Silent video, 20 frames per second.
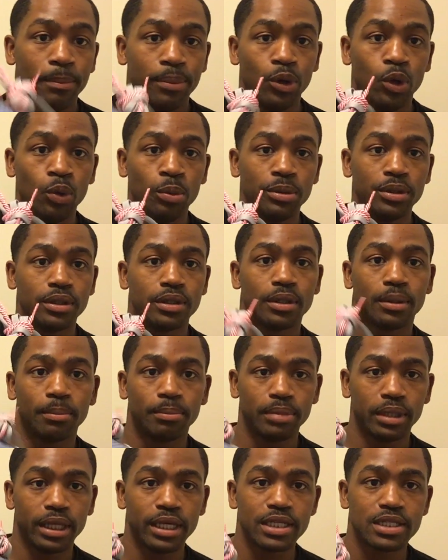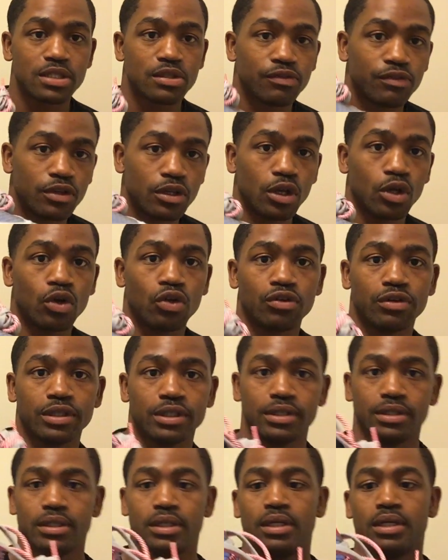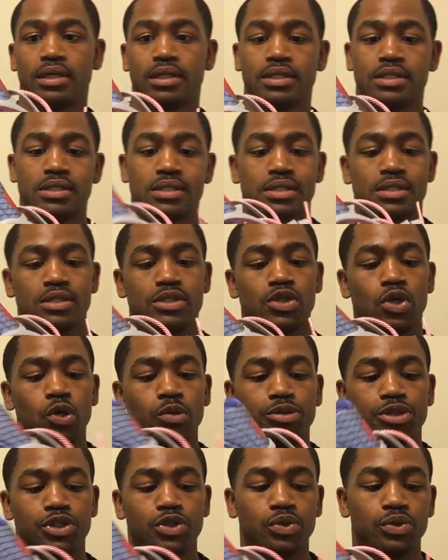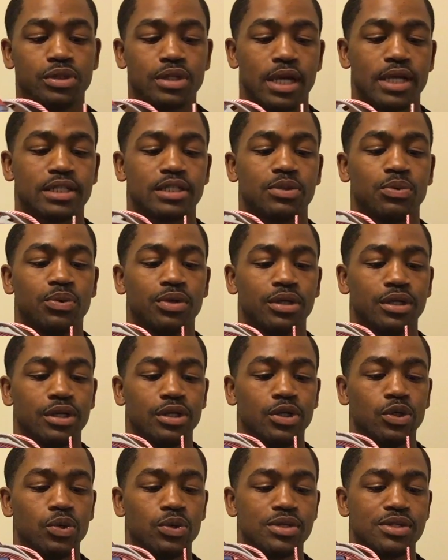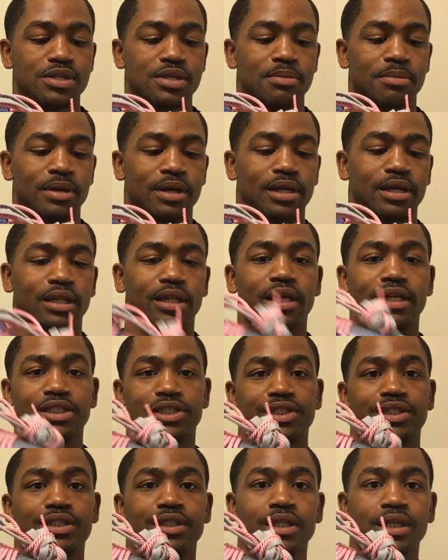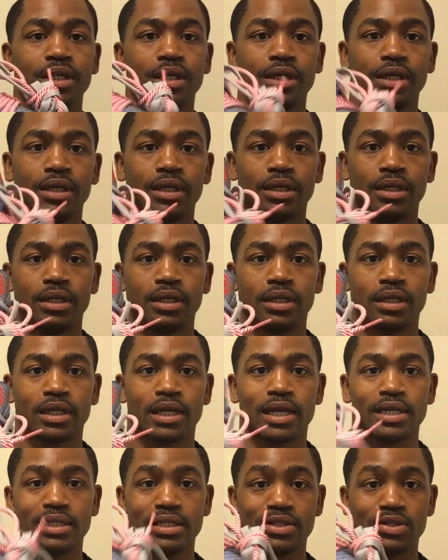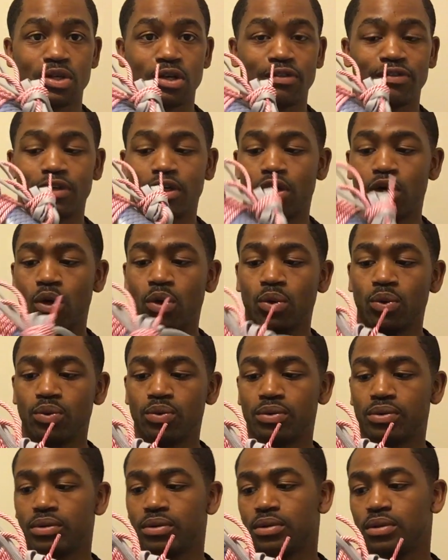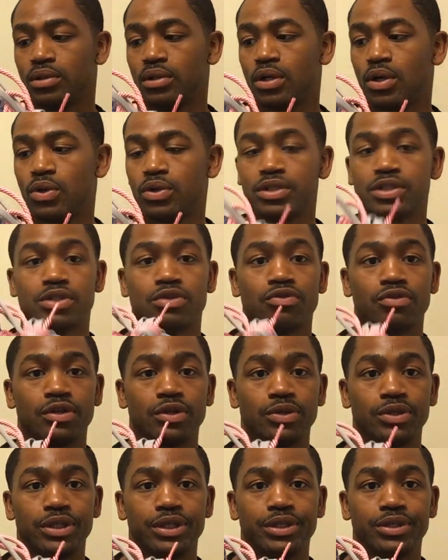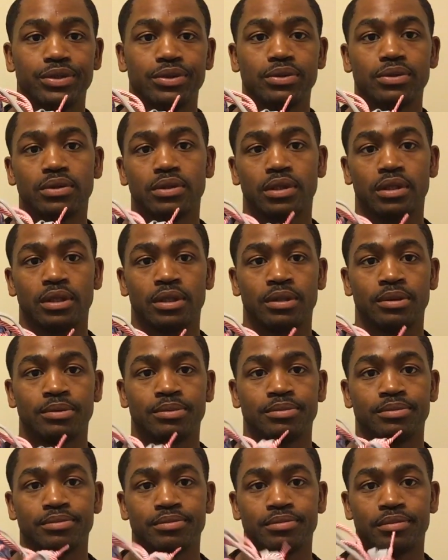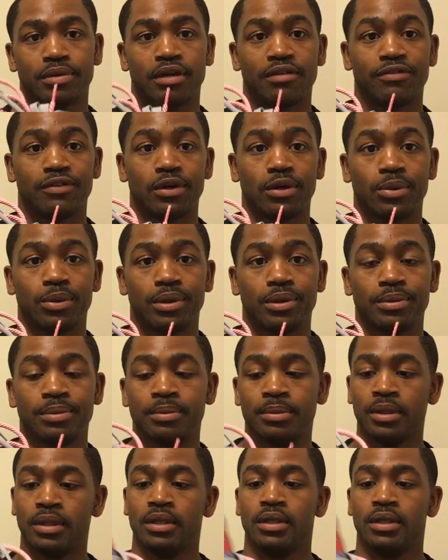Puma, Blaze of Glory. This is a dope shoe. It's actually one of the newest in my collection. Got these off of GOAT. Gold is the real deal. I fuck with them.